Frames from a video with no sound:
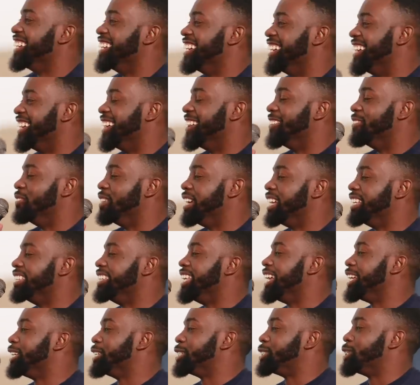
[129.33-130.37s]
Oh man,
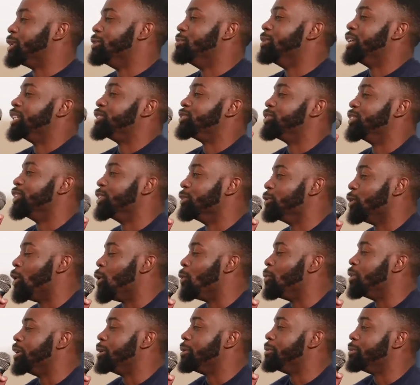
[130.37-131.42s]
thank you so much for
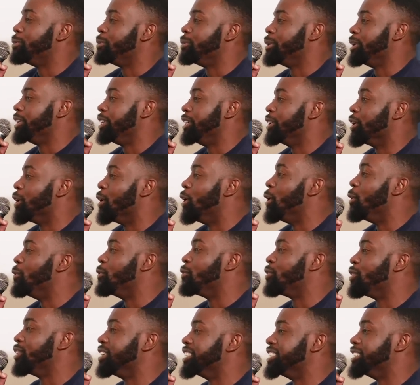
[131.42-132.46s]
opening your home
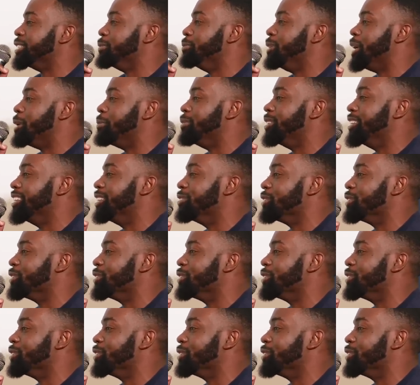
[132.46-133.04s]
for us to be able to